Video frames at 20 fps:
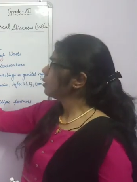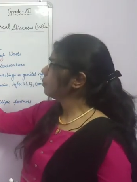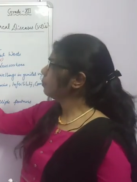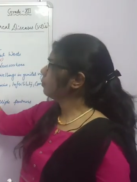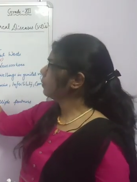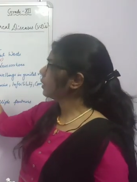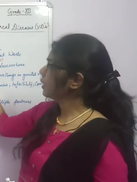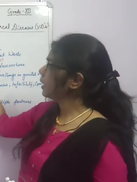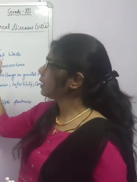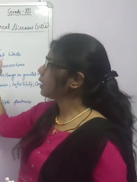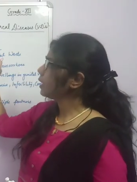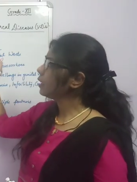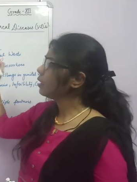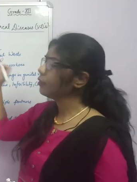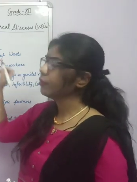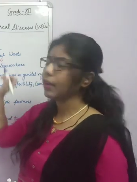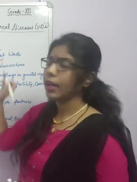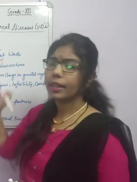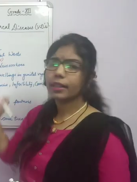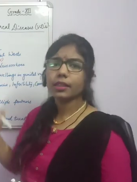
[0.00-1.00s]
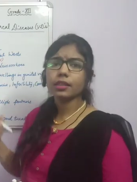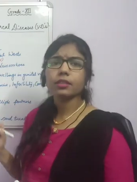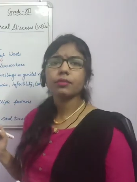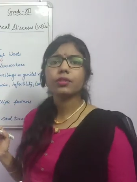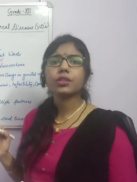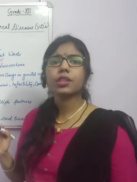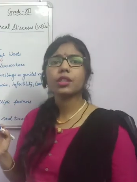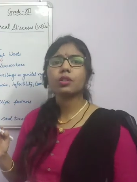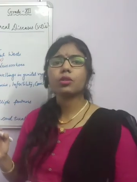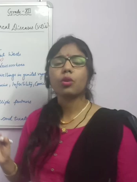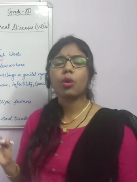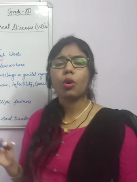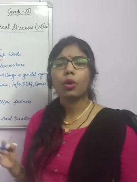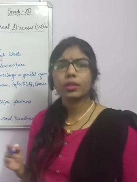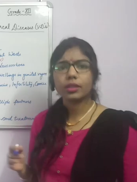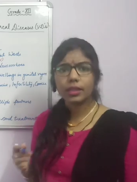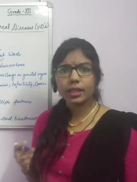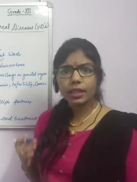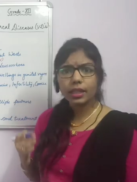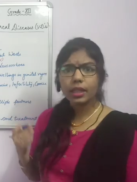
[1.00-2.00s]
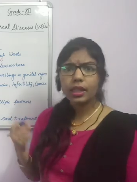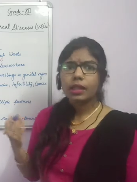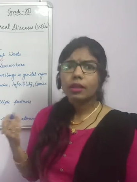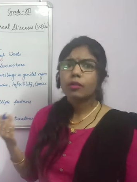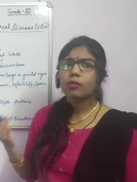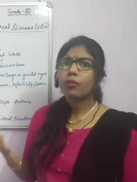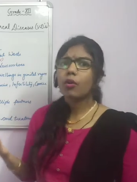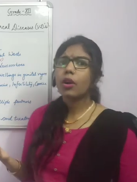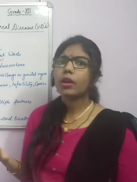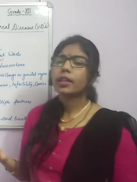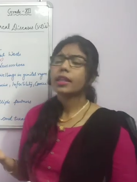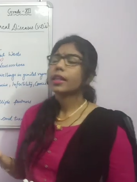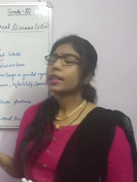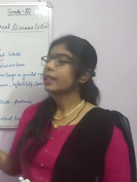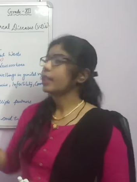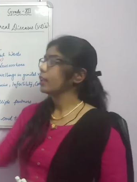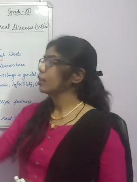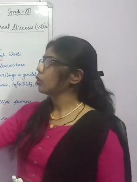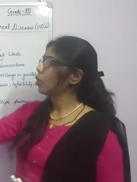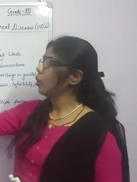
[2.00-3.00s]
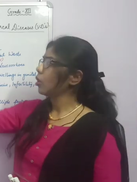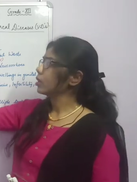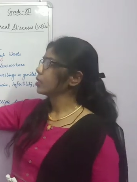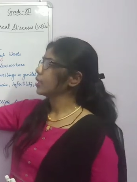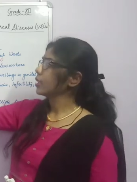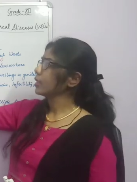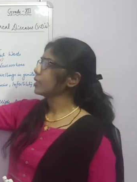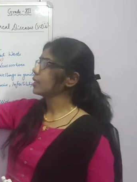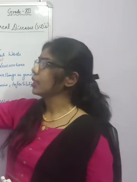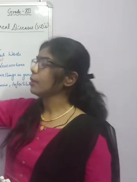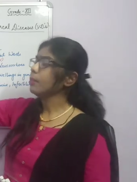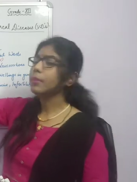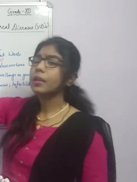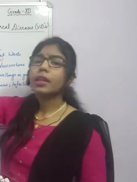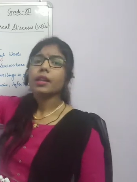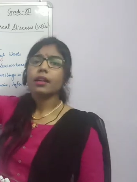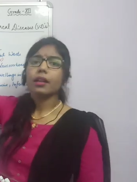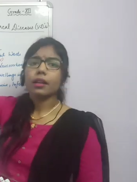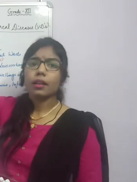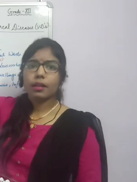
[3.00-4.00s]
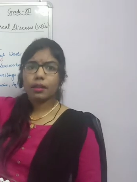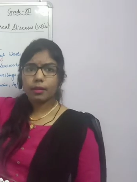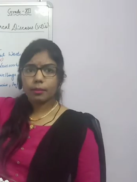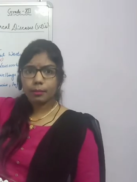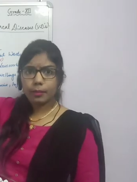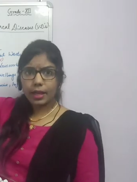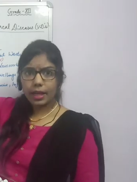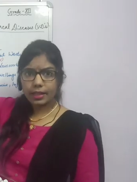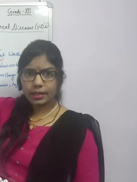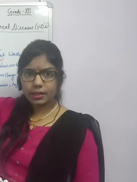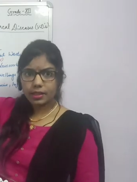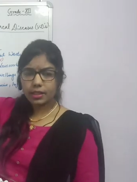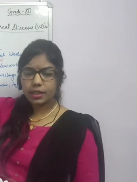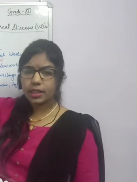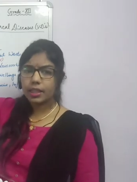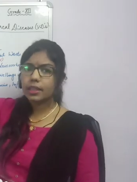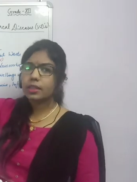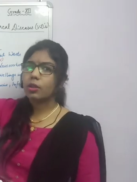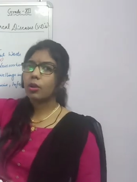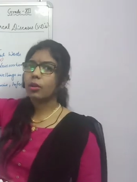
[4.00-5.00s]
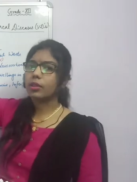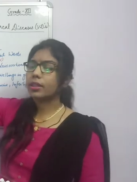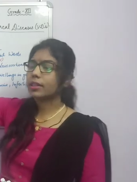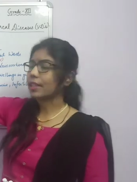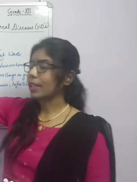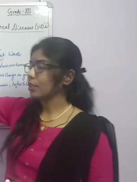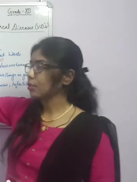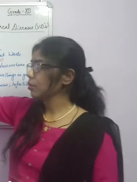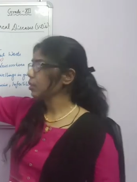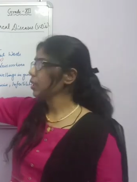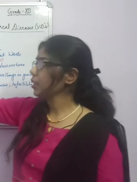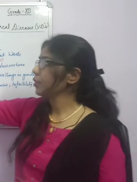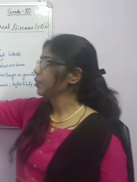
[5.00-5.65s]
these are the virus which are causing what? They are causing some STDs or the sexually